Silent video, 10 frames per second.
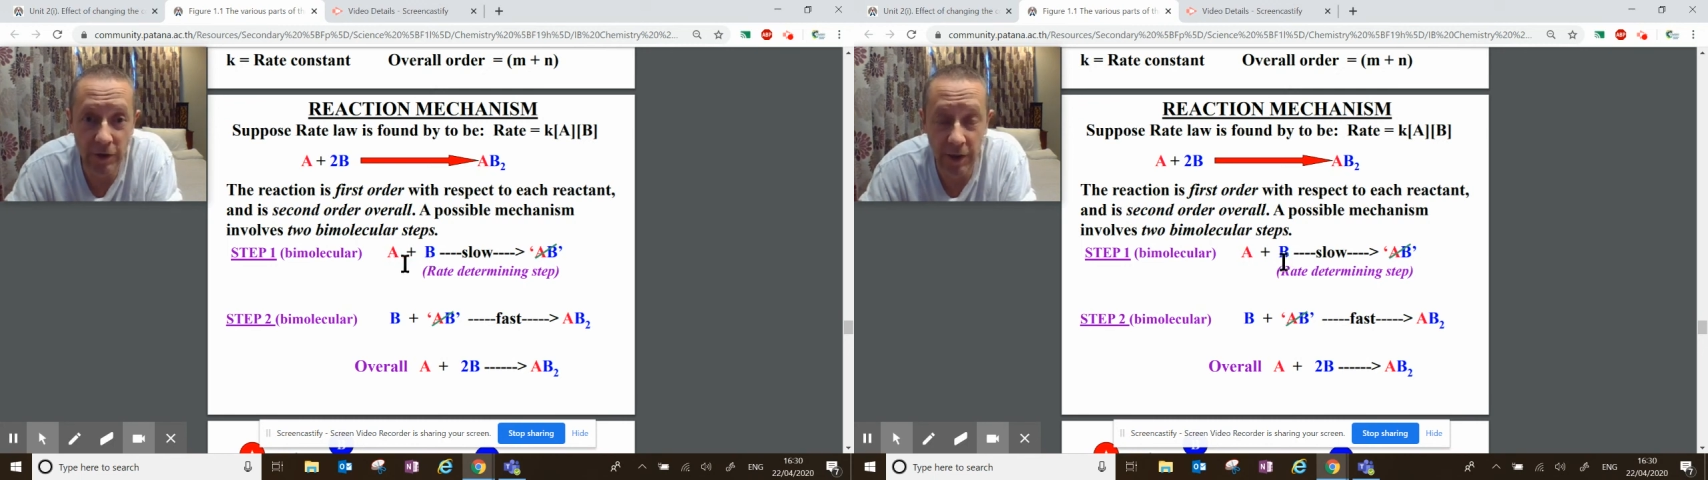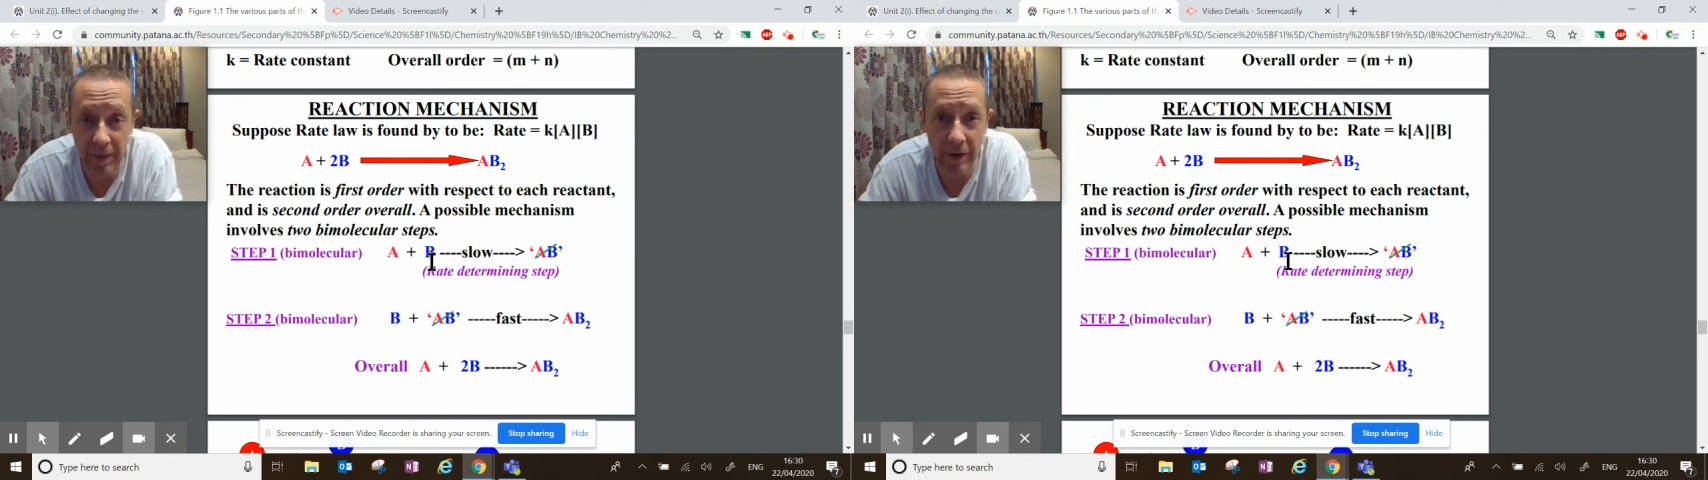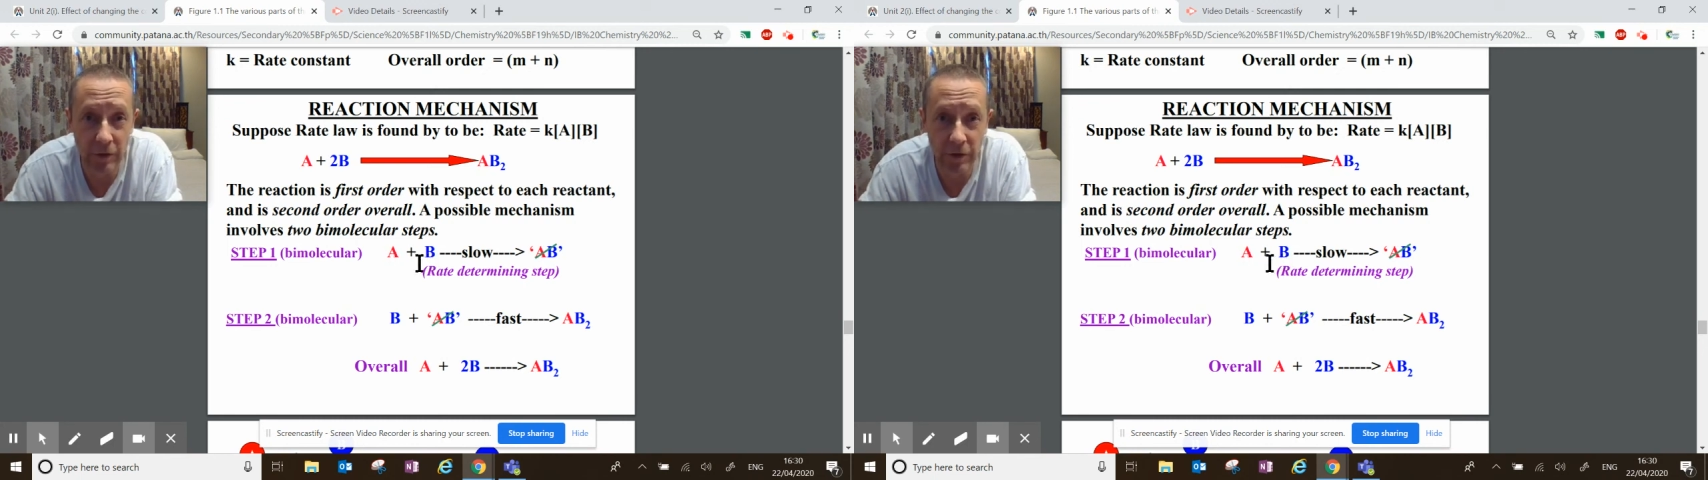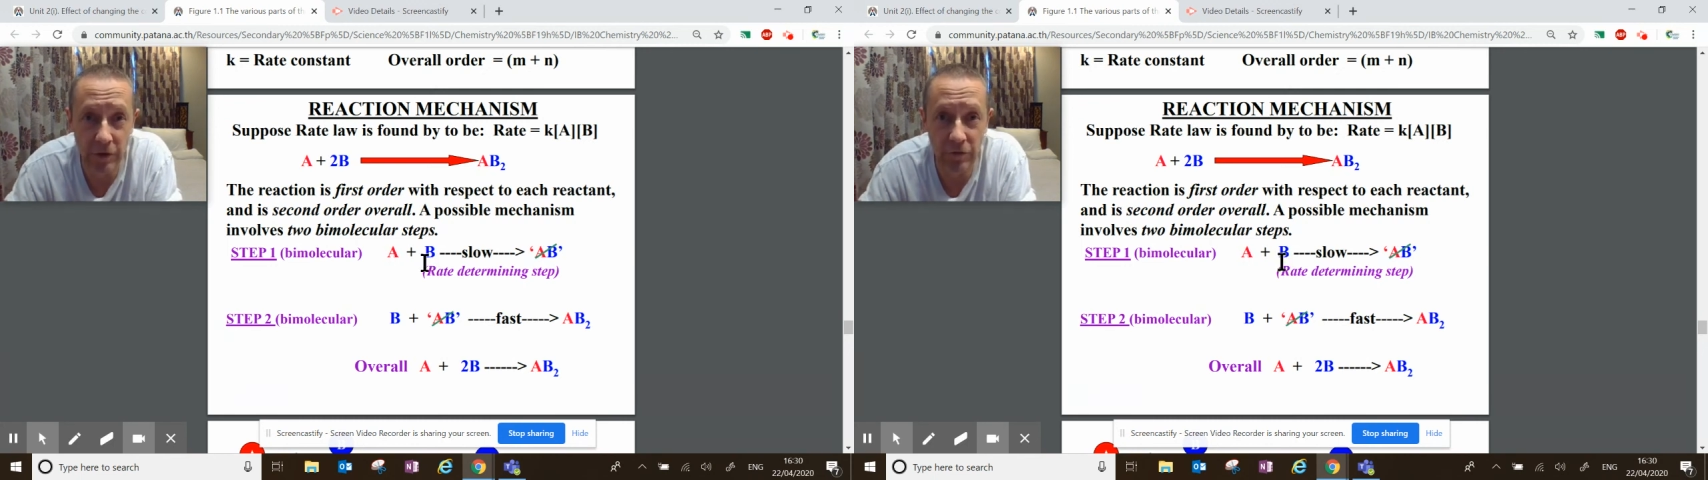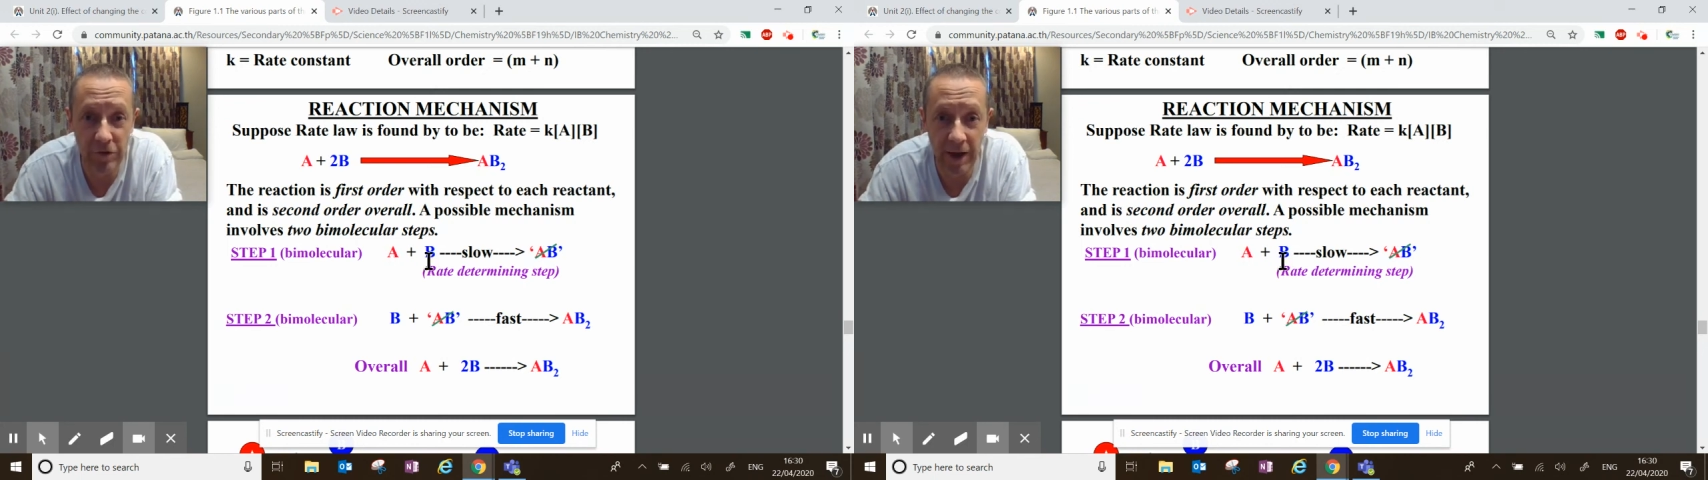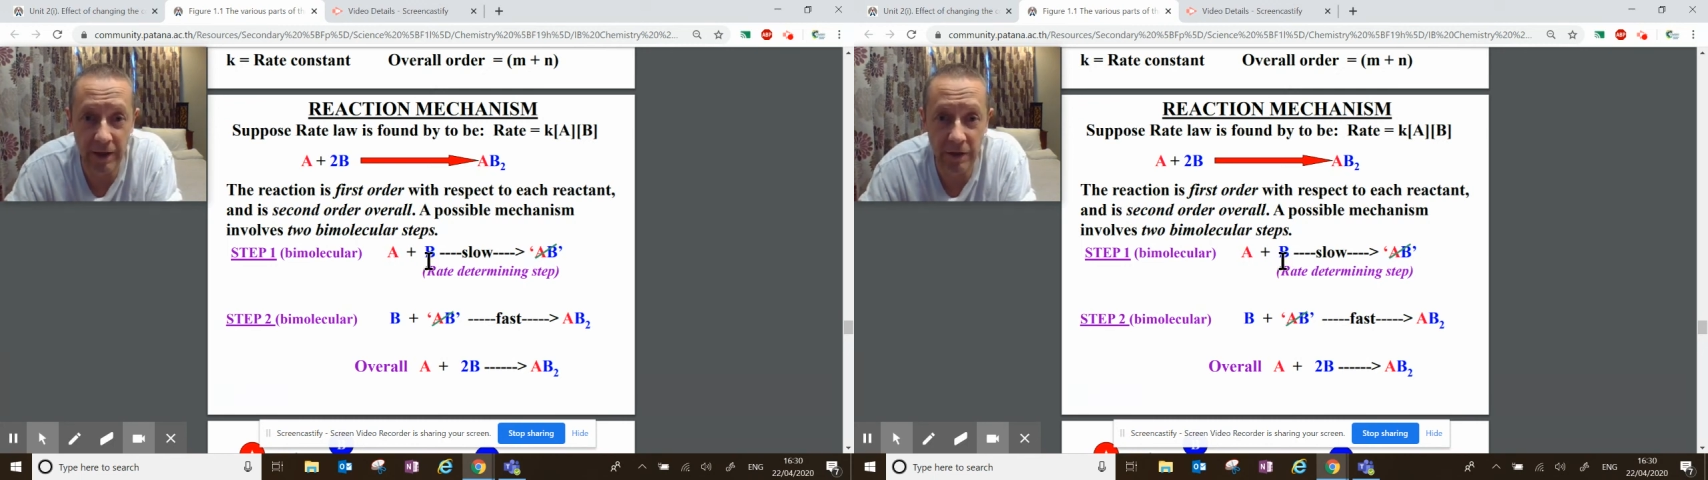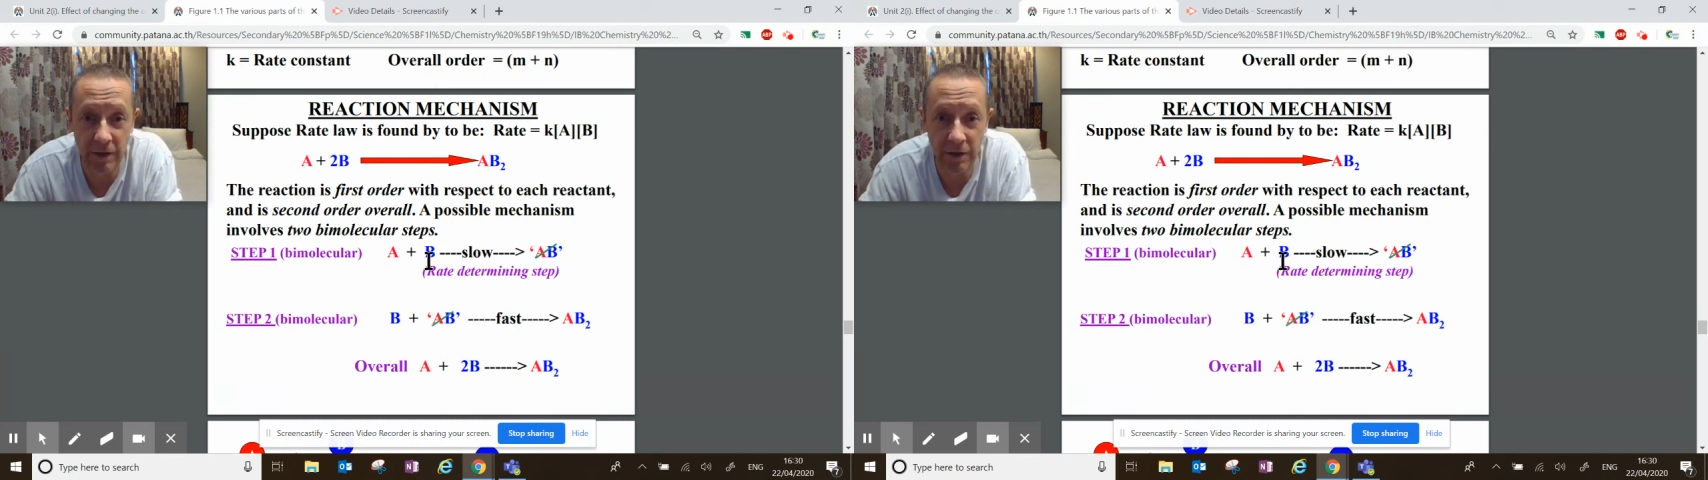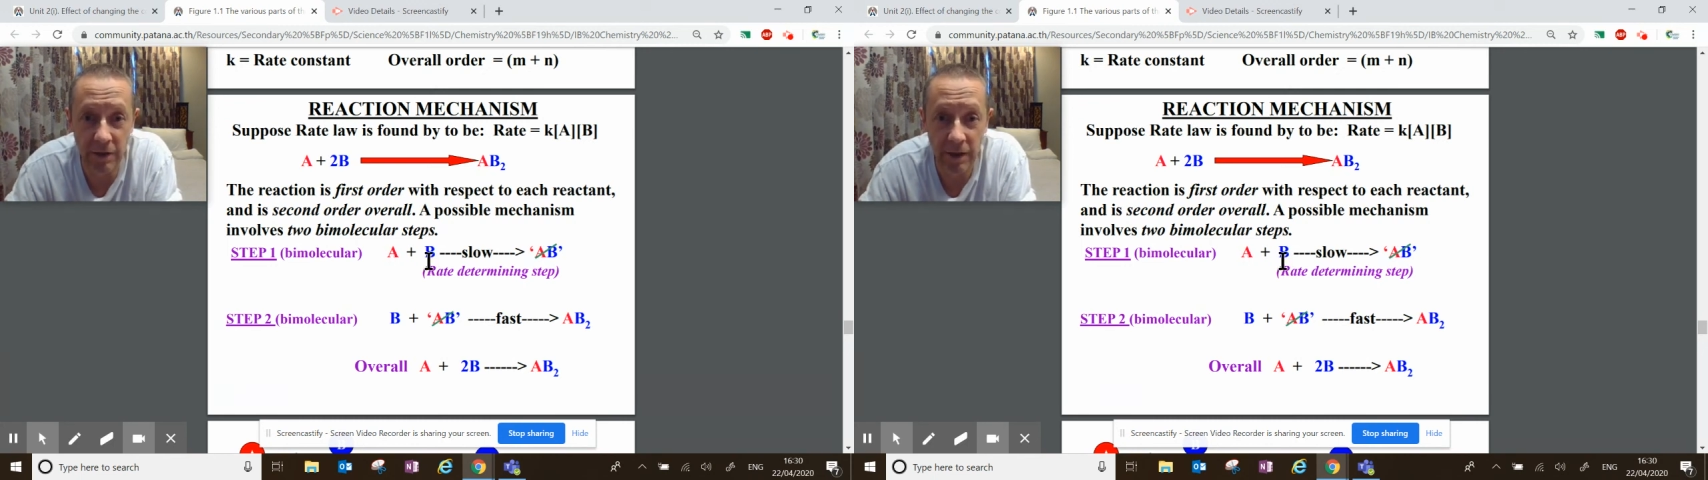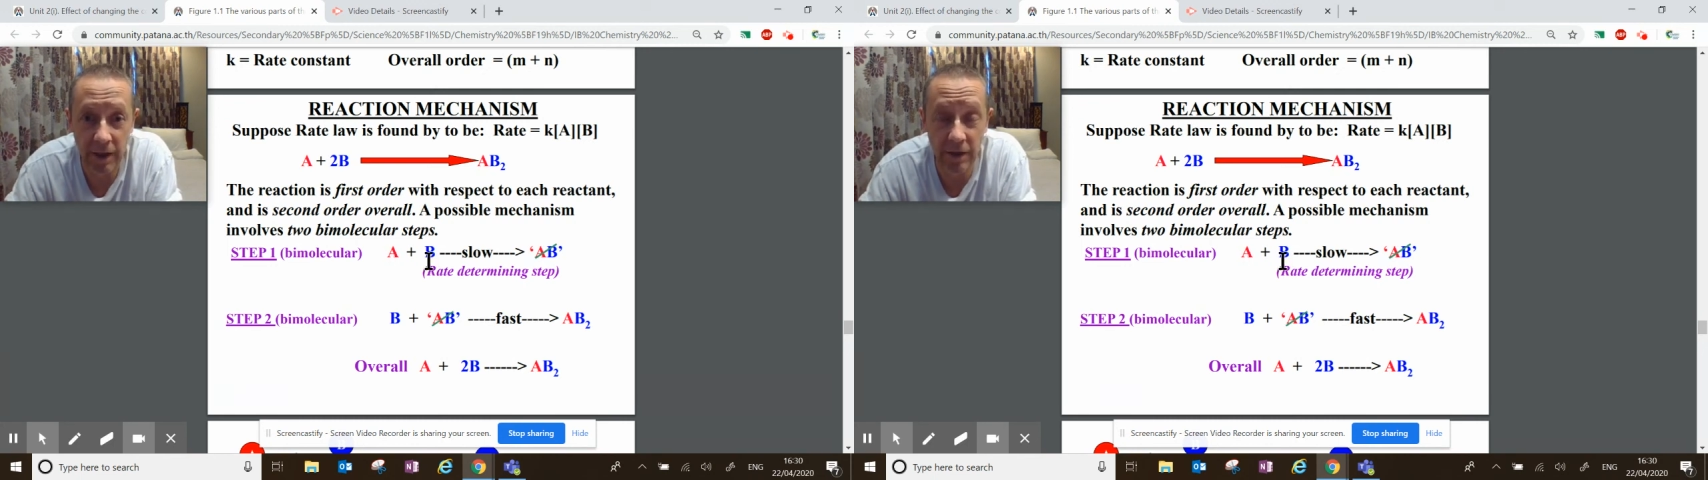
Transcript: the amounts of reactants